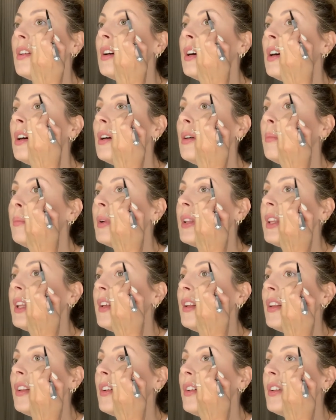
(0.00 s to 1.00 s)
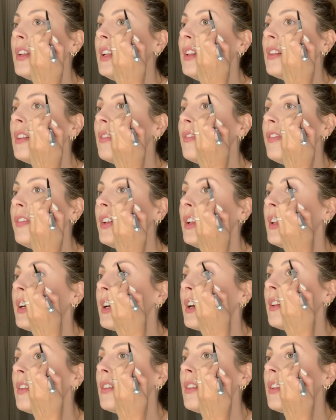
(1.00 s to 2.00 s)
Um, but they still need some
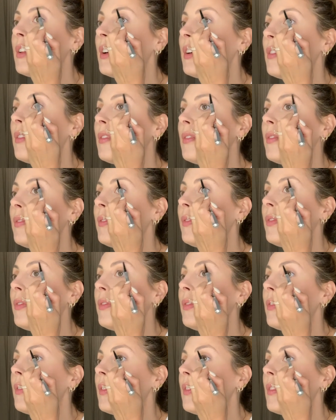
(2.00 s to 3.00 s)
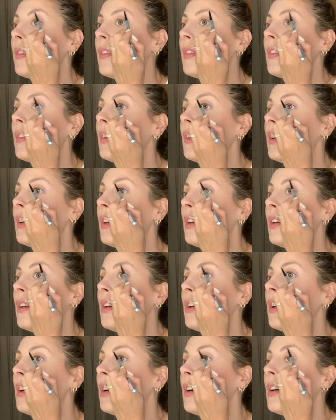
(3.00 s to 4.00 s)
filling in, so
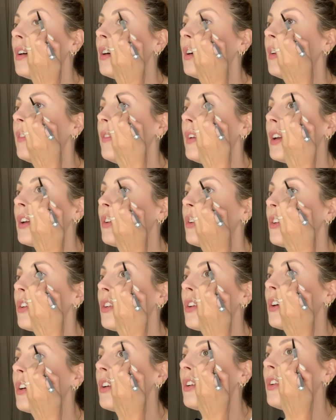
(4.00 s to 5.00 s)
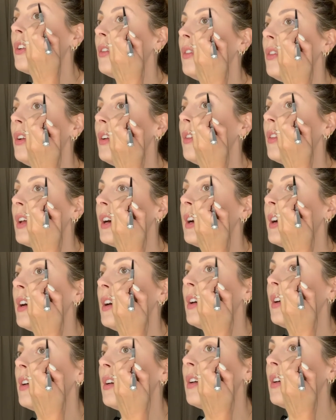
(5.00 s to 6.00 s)
I make sure to do
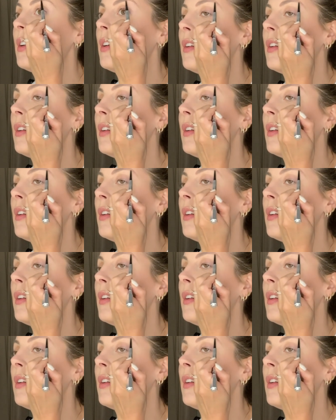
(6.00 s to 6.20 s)
that.